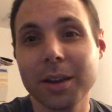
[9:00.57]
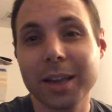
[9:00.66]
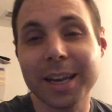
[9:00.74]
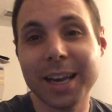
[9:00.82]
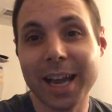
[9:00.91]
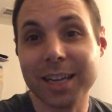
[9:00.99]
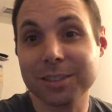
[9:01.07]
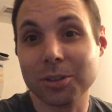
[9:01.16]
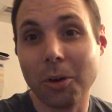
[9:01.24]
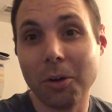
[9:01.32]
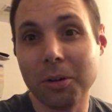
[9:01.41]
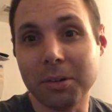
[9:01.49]
connects
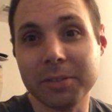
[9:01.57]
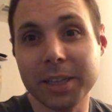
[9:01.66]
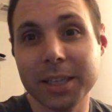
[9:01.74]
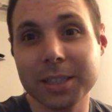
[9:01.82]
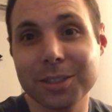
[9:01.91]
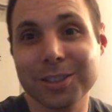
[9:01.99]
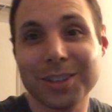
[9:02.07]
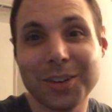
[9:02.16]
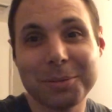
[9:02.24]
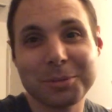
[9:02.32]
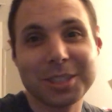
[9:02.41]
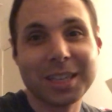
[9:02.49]
all of it. So
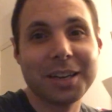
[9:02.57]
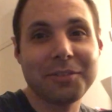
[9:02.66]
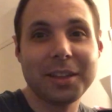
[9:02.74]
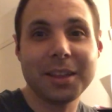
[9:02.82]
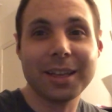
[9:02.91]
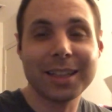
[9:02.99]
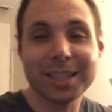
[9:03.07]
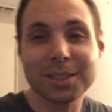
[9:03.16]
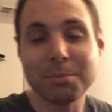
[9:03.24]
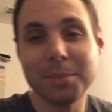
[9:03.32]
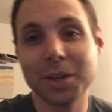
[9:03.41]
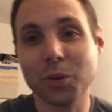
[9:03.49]
I'm just kind of in like
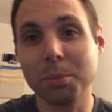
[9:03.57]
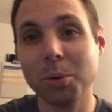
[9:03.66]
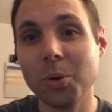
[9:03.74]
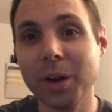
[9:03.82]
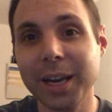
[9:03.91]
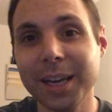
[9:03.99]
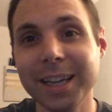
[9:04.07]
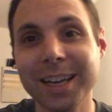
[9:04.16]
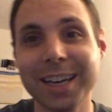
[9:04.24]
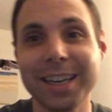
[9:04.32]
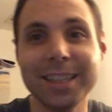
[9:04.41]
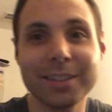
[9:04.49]
this middle point,
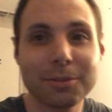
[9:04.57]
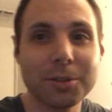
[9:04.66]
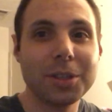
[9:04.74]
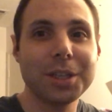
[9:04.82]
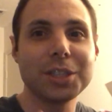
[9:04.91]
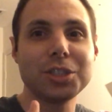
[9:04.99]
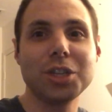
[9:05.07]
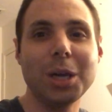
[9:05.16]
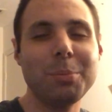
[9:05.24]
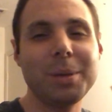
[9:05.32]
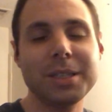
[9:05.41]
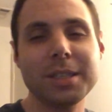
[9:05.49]
and I need to really
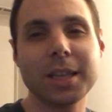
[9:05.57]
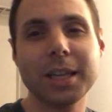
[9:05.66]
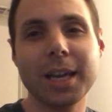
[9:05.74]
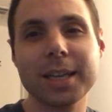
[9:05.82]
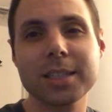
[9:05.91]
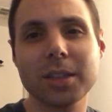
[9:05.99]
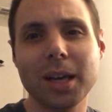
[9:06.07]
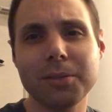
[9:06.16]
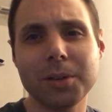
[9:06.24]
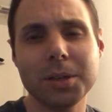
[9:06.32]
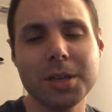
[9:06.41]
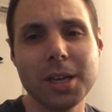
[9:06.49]
jump it to the next
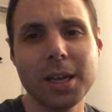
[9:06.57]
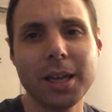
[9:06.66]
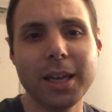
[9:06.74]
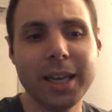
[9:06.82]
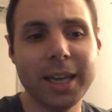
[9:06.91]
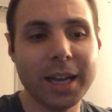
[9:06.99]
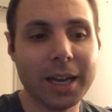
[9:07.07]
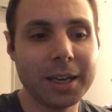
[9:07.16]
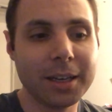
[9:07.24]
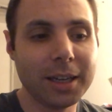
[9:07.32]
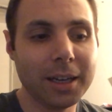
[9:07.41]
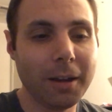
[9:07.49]
level.
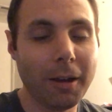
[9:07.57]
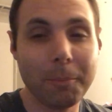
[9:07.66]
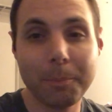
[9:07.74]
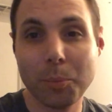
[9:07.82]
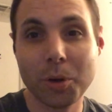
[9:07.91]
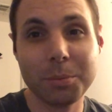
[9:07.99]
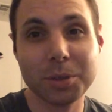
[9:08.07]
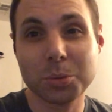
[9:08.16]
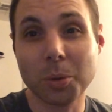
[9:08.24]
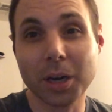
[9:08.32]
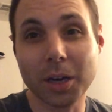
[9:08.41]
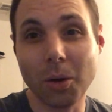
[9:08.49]
And I'm pretty much
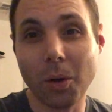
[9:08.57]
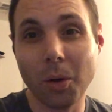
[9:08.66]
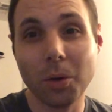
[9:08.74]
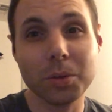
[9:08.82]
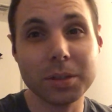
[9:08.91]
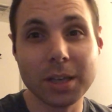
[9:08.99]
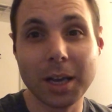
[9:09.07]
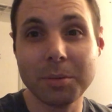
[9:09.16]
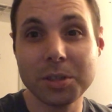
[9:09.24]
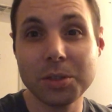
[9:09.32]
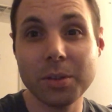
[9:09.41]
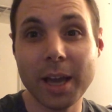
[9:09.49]
working all the time
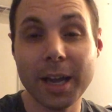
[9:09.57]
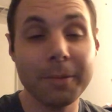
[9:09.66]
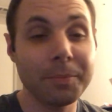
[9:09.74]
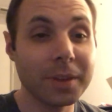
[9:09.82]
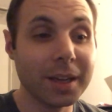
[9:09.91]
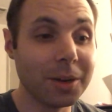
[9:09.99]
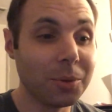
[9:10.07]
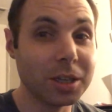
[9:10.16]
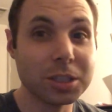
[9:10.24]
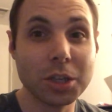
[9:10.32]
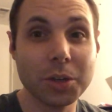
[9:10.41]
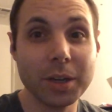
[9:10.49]
to do that. And I
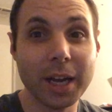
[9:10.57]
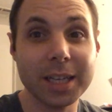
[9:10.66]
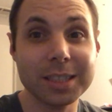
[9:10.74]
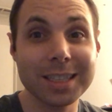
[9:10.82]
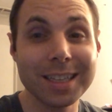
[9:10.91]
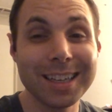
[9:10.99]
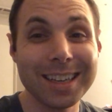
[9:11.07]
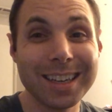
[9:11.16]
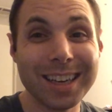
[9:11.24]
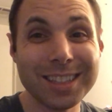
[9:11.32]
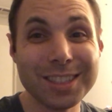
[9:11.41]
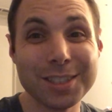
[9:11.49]
want to show you guys
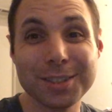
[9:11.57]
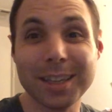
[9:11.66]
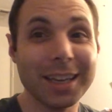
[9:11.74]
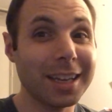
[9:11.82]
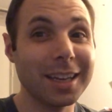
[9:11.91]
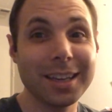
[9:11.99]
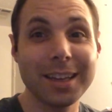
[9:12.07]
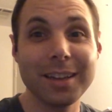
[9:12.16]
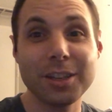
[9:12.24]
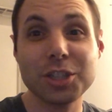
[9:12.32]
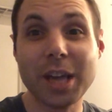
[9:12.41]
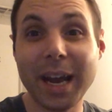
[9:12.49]
not just like
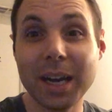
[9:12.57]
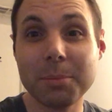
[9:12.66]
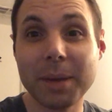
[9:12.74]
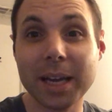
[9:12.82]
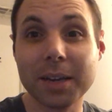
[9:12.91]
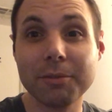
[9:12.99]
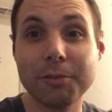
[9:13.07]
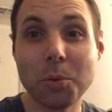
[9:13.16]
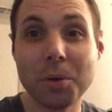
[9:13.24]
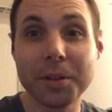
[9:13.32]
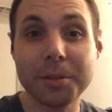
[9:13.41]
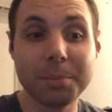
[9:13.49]
chatting back and
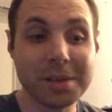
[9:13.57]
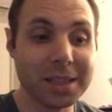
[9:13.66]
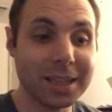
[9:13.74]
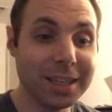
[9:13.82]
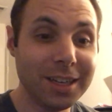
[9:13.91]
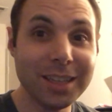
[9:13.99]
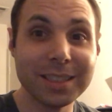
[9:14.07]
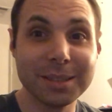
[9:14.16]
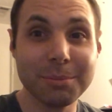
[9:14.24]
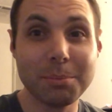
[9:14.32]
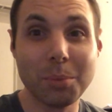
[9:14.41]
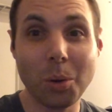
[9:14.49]
forth, but the nuts
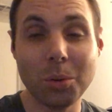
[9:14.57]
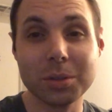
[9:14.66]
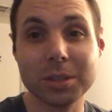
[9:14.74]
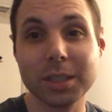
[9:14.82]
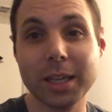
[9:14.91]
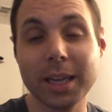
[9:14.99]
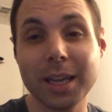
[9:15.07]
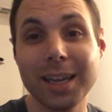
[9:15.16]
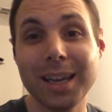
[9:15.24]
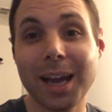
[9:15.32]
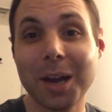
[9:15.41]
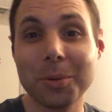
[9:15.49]
and bolts, like
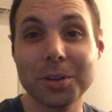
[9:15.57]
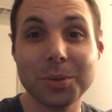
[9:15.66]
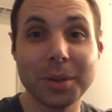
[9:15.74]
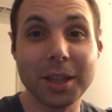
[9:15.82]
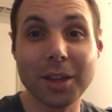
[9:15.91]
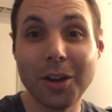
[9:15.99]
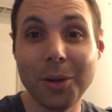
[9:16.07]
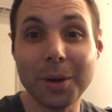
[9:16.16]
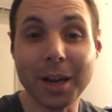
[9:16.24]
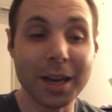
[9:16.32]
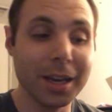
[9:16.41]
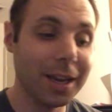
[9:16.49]
how we're doing the
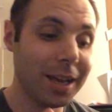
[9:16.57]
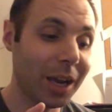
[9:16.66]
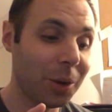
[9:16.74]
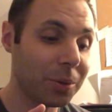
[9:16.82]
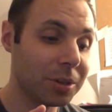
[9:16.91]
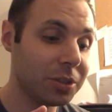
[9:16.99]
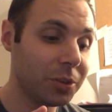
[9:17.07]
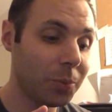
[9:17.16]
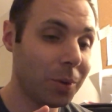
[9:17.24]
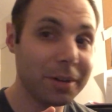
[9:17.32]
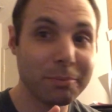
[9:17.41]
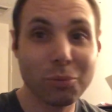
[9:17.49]
coding, how we're
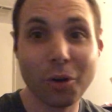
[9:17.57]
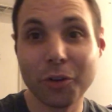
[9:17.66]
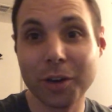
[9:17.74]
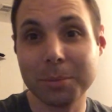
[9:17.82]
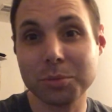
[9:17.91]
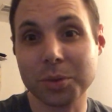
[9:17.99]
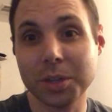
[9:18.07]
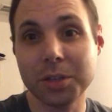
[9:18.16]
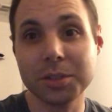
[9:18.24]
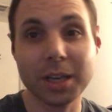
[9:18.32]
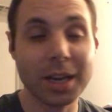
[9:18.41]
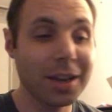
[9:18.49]
doing, what programs we're
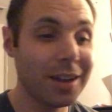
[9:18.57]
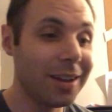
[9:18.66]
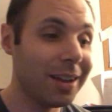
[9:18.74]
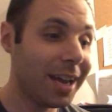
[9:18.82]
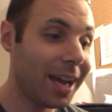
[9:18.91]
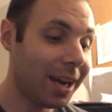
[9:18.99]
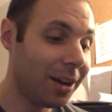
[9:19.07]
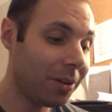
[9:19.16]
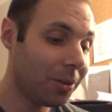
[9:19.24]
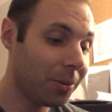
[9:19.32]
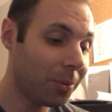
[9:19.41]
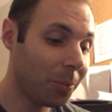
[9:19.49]
using,
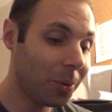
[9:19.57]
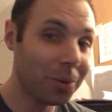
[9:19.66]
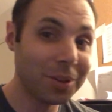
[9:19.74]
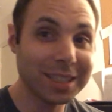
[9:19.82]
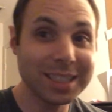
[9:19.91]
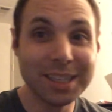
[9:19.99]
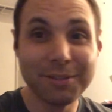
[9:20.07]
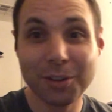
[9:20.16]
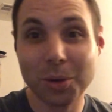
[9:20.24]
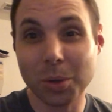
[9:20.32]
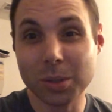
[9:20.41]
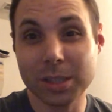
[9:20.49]
how all the
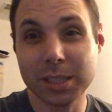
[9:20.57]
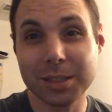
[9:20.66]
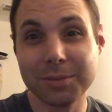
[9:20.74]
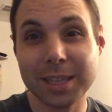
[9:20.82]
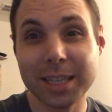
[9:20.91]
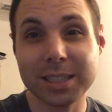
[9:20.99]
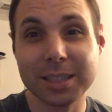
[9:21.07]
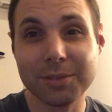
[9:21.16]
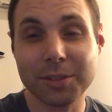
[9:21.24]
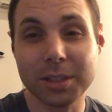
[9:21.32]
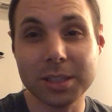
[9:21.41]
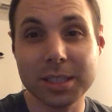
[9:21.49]
difficulties of testing
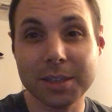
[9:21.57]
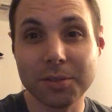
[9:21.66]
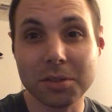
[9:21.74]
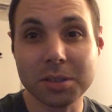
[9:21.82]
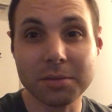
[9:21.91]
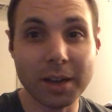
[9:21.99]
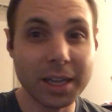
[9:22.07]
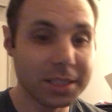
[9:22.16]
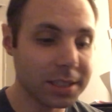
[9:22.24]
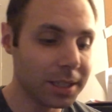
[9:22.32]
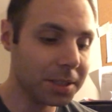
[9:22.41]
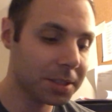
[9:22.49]
for these different
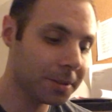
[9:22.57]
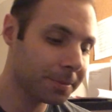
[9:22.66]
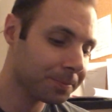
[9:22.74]
devices,